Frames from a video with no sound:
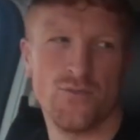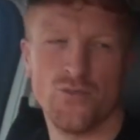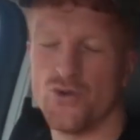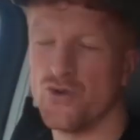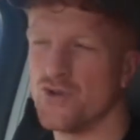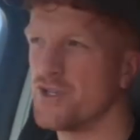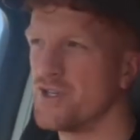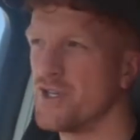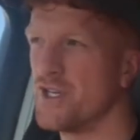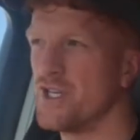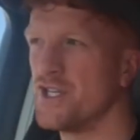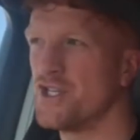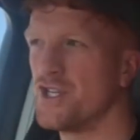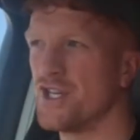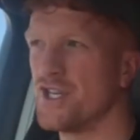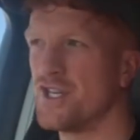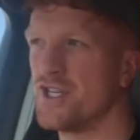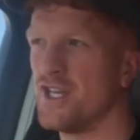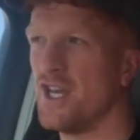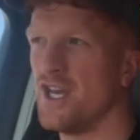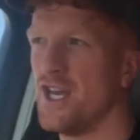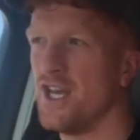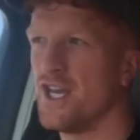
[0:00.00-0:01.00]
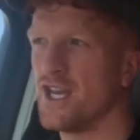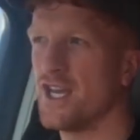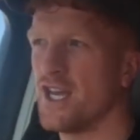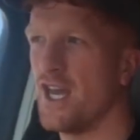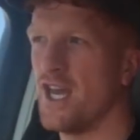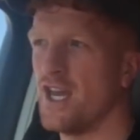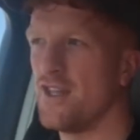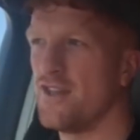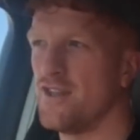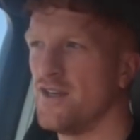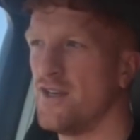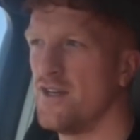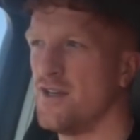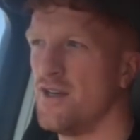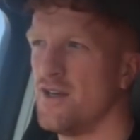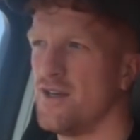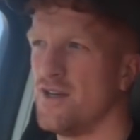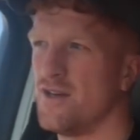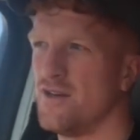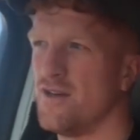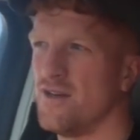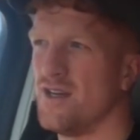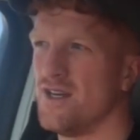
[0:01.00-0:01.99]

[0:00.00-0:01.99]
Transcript: mostly just getting the